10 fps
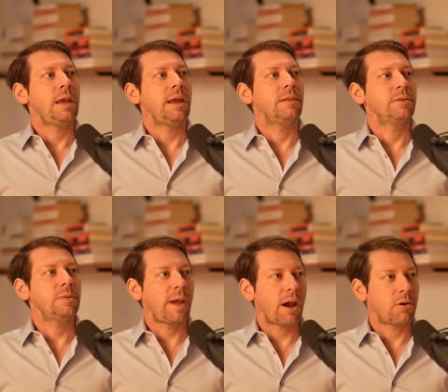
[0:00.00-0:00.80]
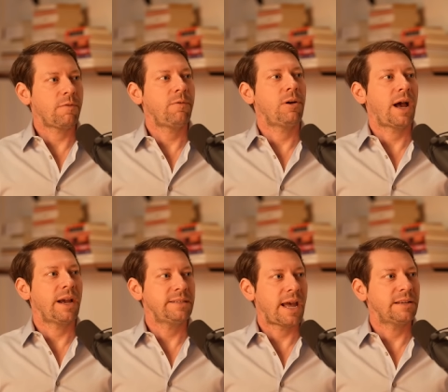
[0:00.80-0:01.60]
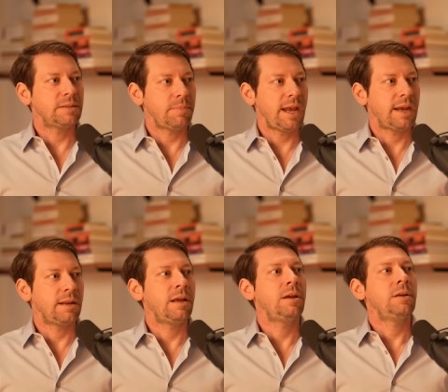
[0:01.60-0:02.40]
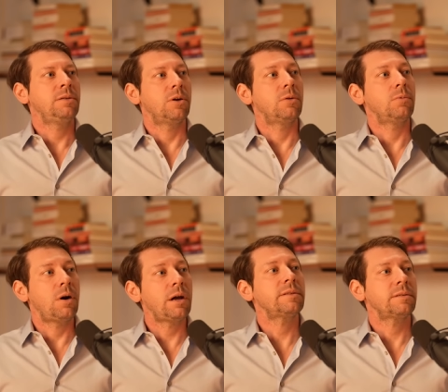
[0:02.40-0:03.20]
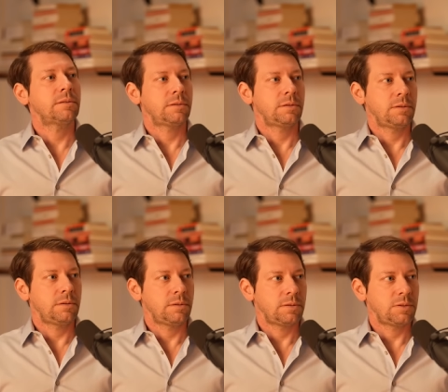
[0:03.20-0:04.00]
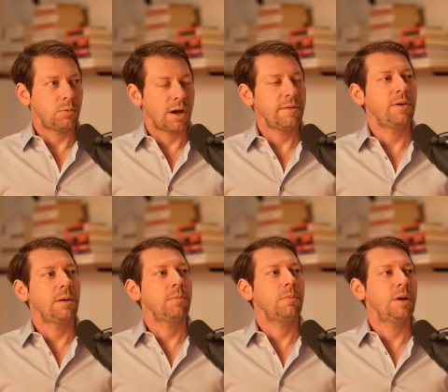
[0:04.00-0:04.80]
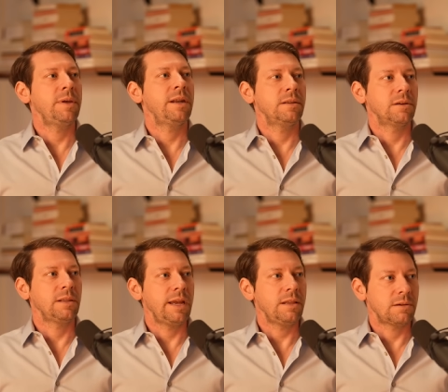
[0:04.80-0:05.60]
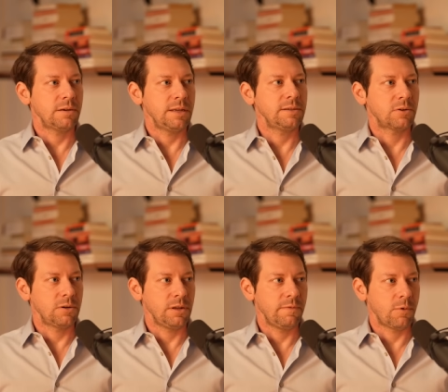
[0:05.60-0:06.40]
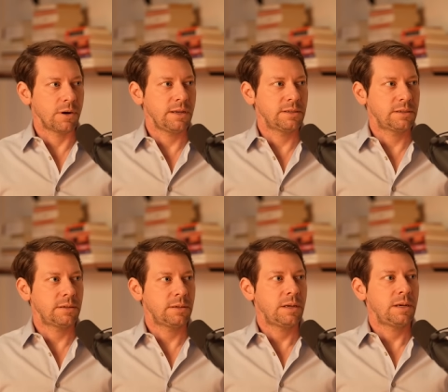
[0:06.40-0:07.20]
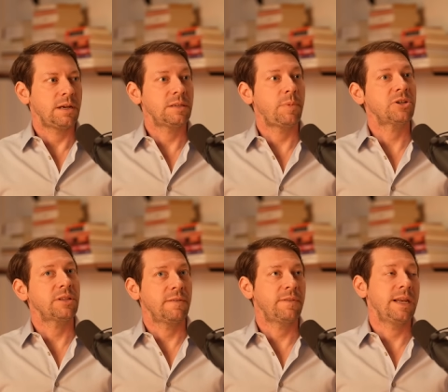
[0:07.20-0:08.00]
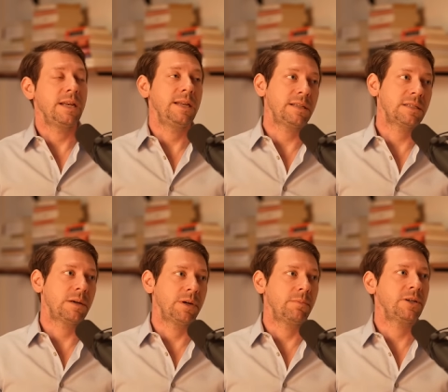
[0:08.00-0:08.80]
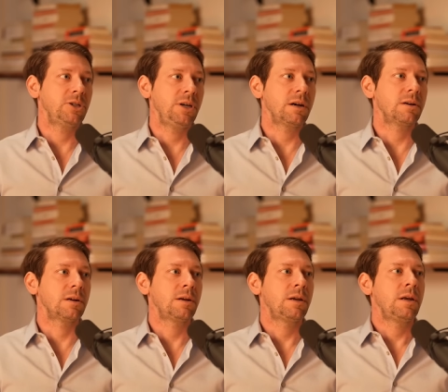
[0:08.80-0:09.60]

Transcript: and those powerful high status men don't want to wife up women in their late 30s or early 40s especially if they can get someone much younger